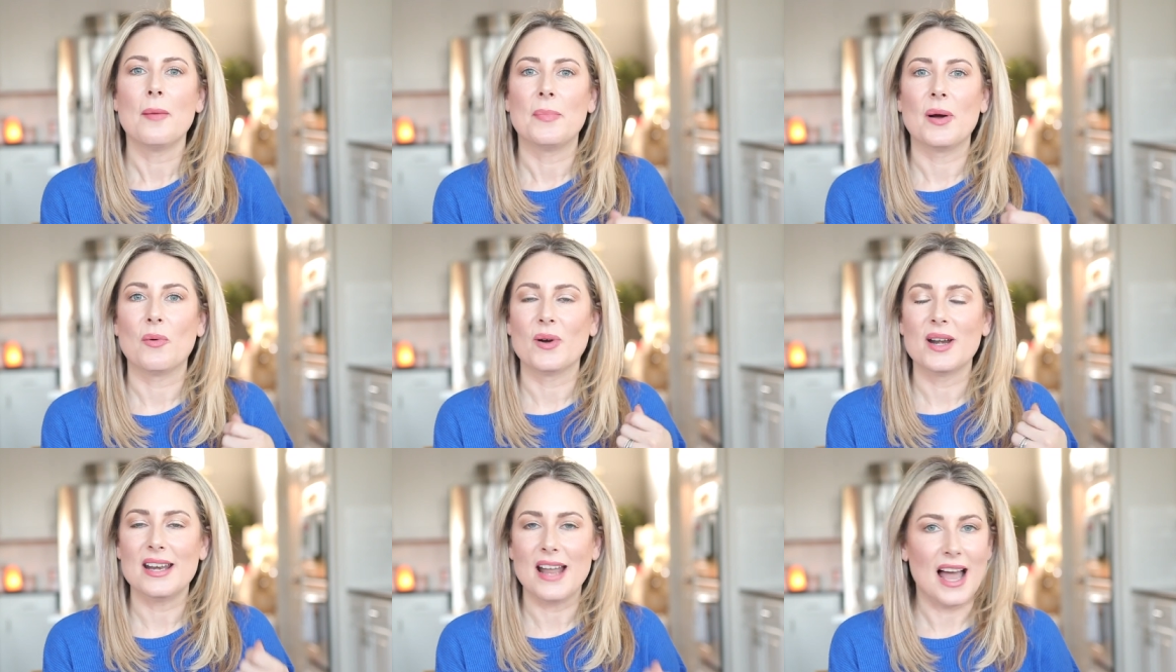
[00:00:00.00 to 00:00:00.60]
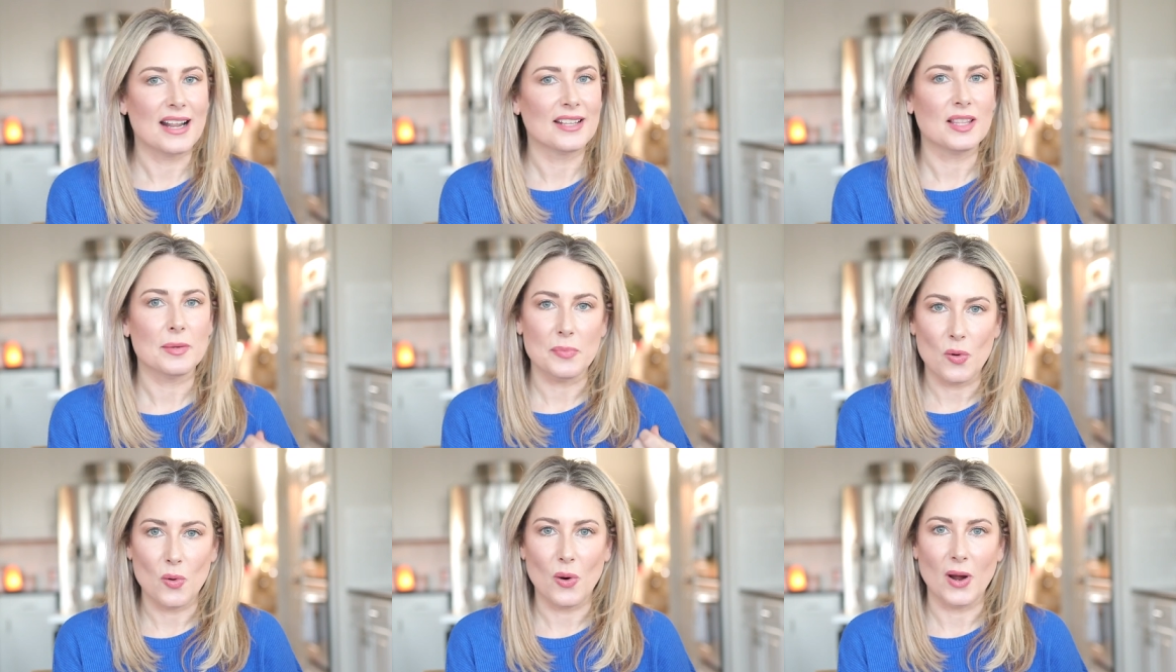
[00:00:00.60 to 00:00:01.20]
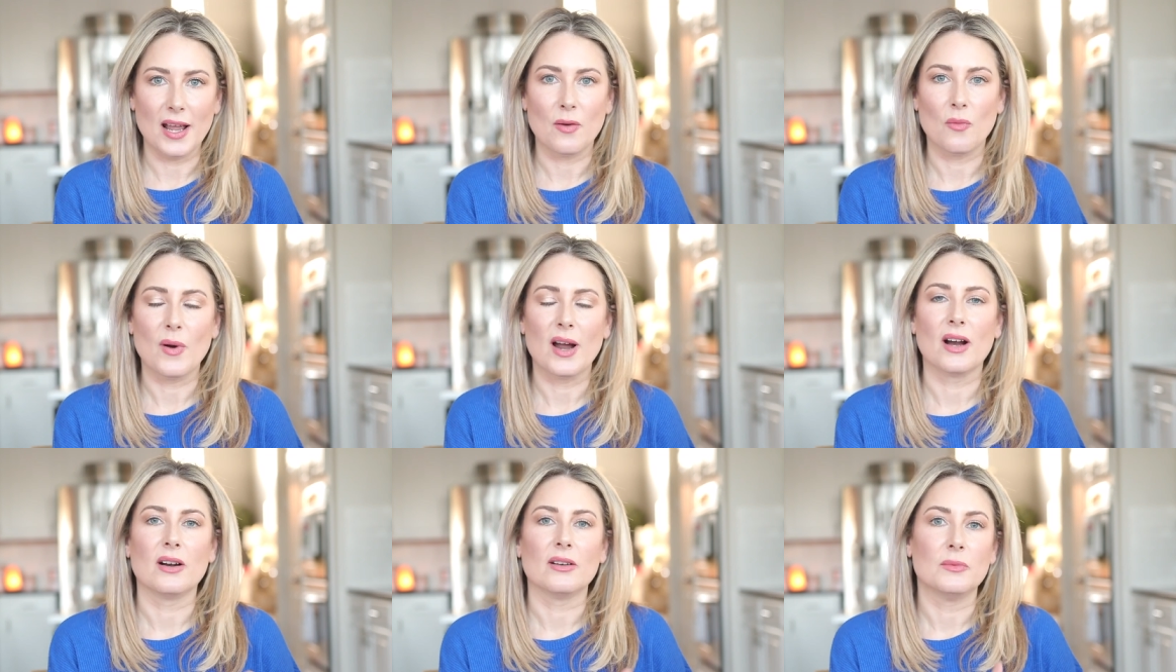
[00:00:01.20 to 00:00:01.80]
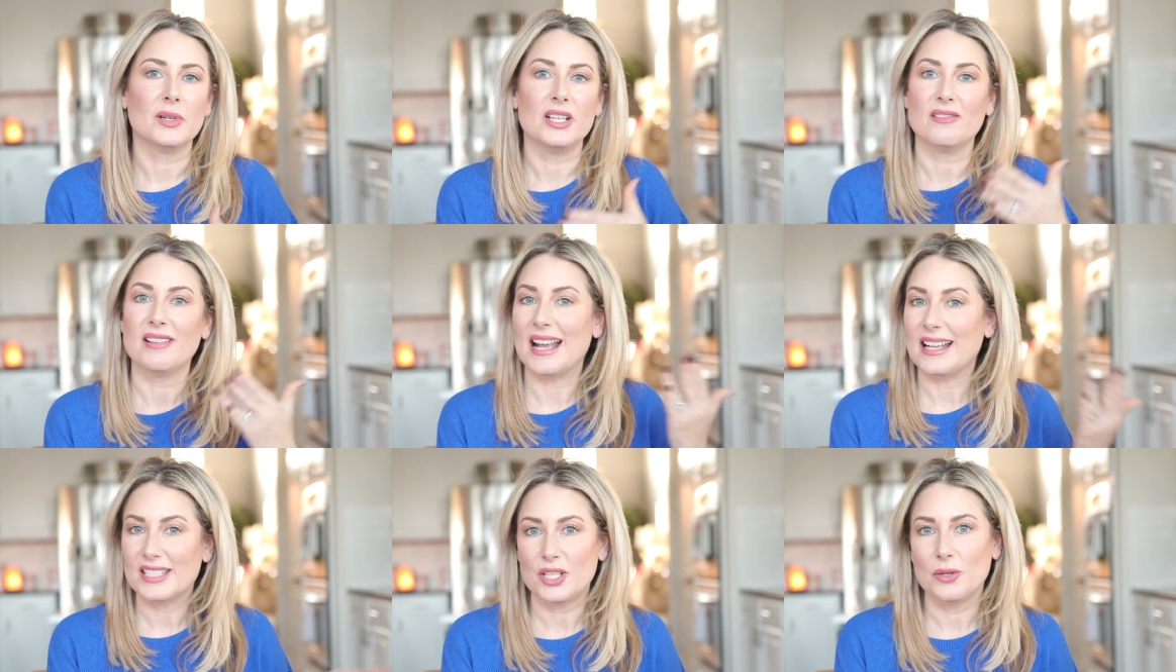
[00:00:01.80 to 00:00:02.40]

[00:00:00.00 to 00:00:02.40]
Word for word: but we're not at the point where when you get